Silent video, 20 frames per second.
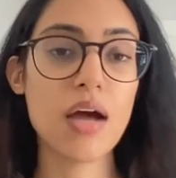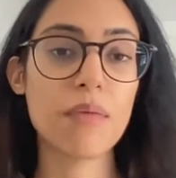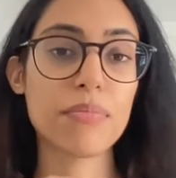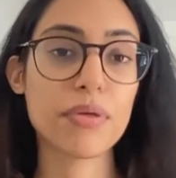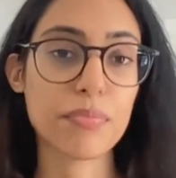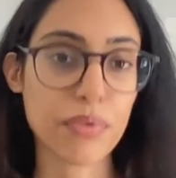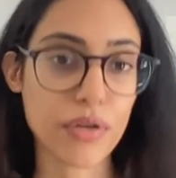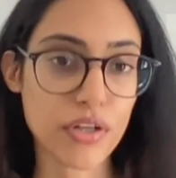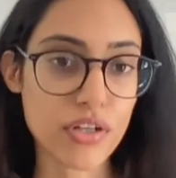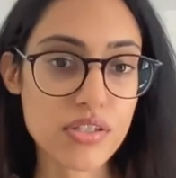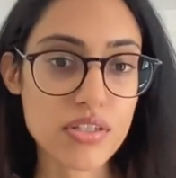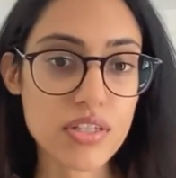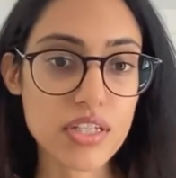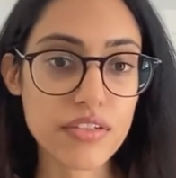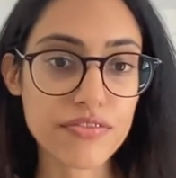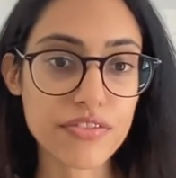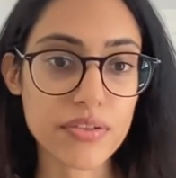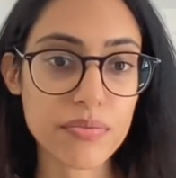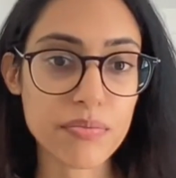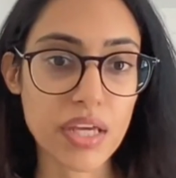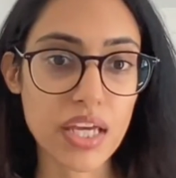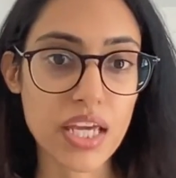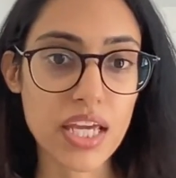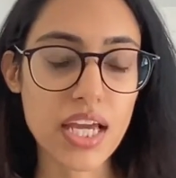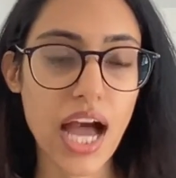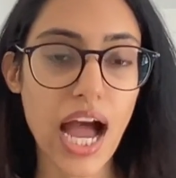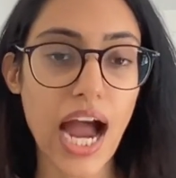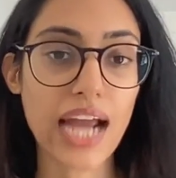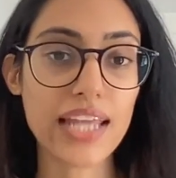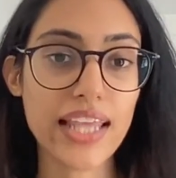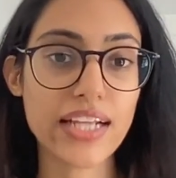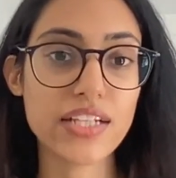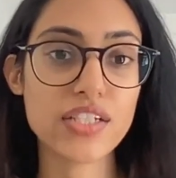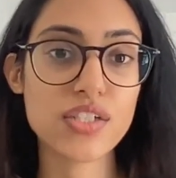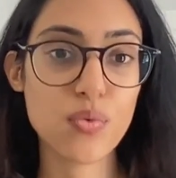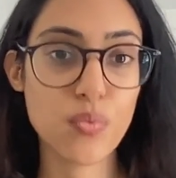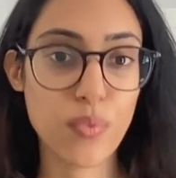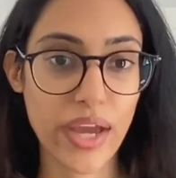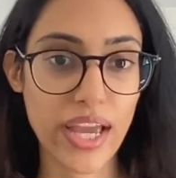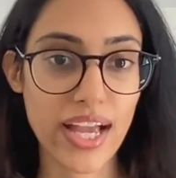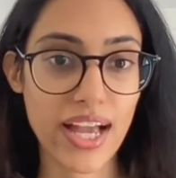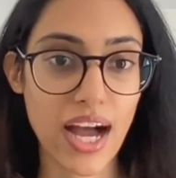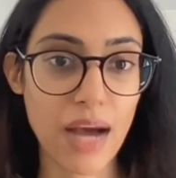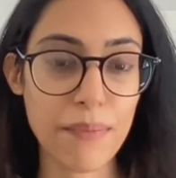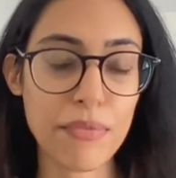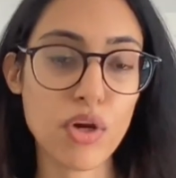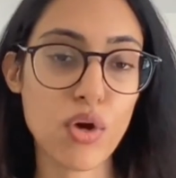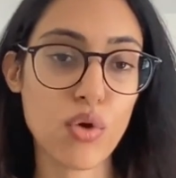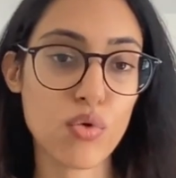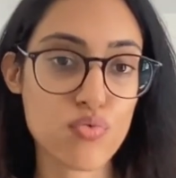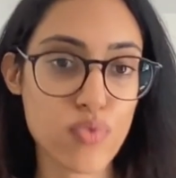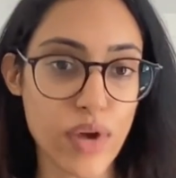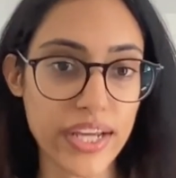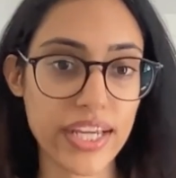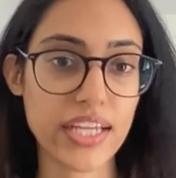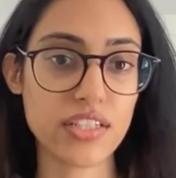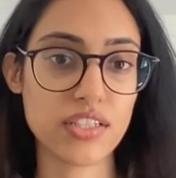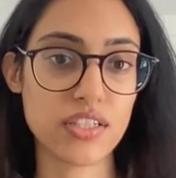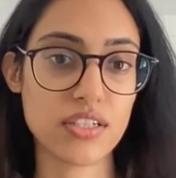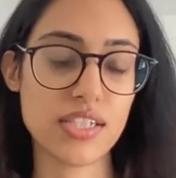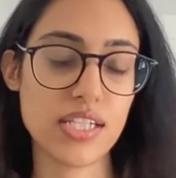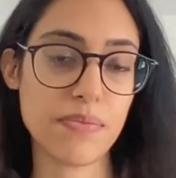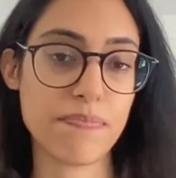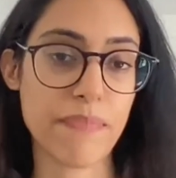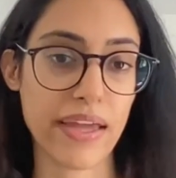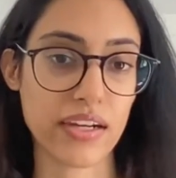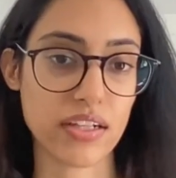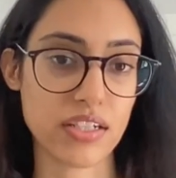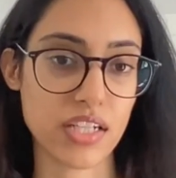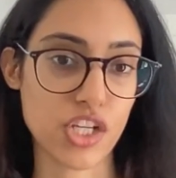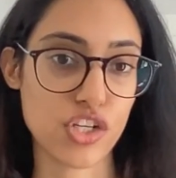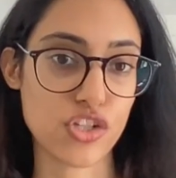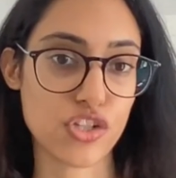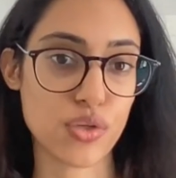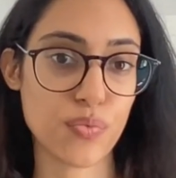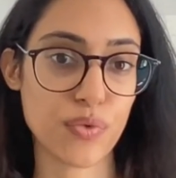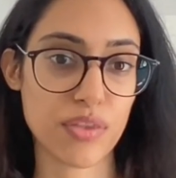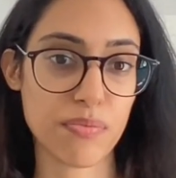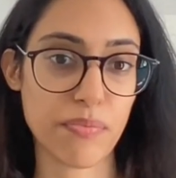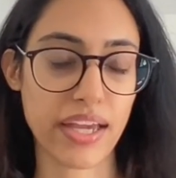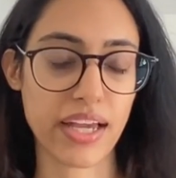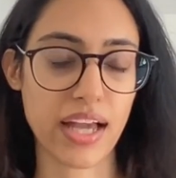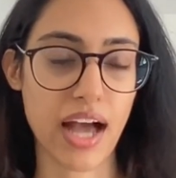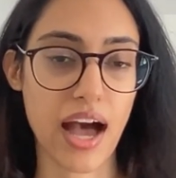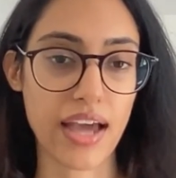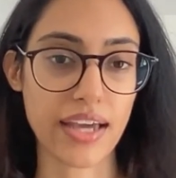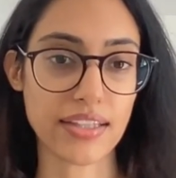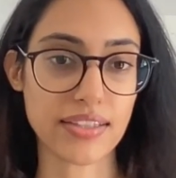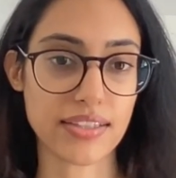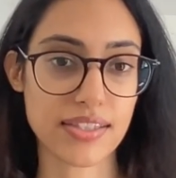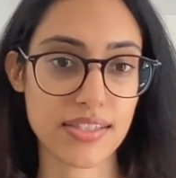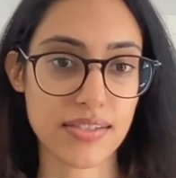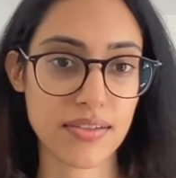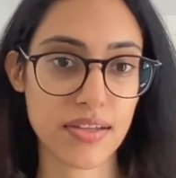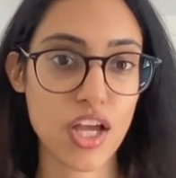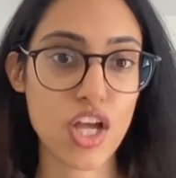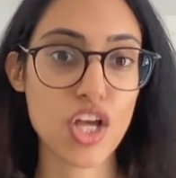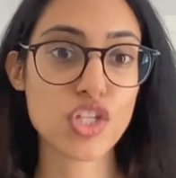But personally, for me, I like to wake up and go right into deep meditation with my guides.